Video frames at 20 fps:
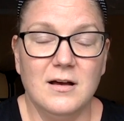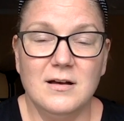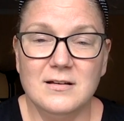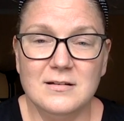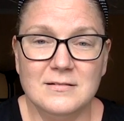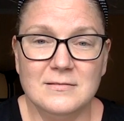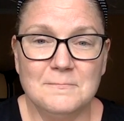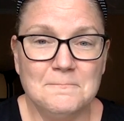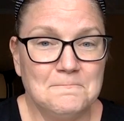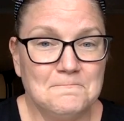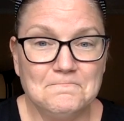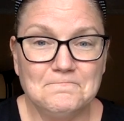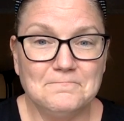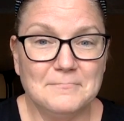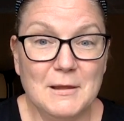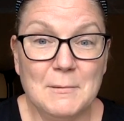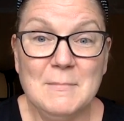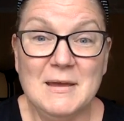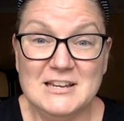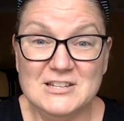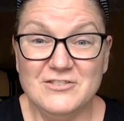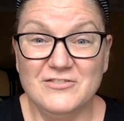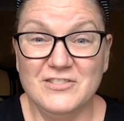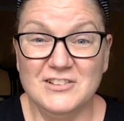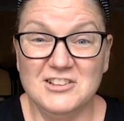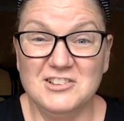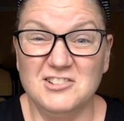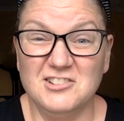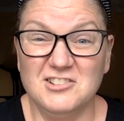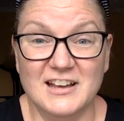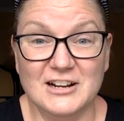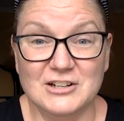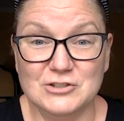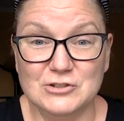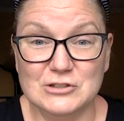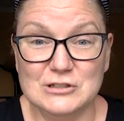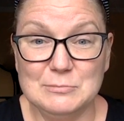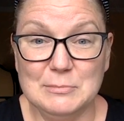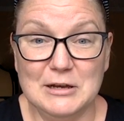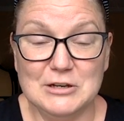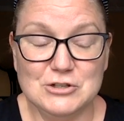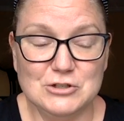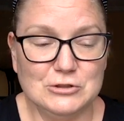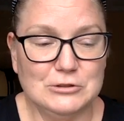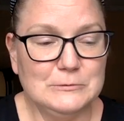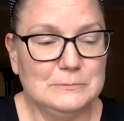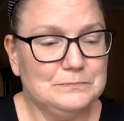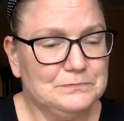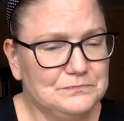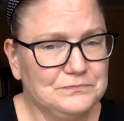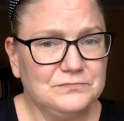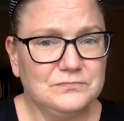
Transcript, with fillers: um, makes you feel a little extra special.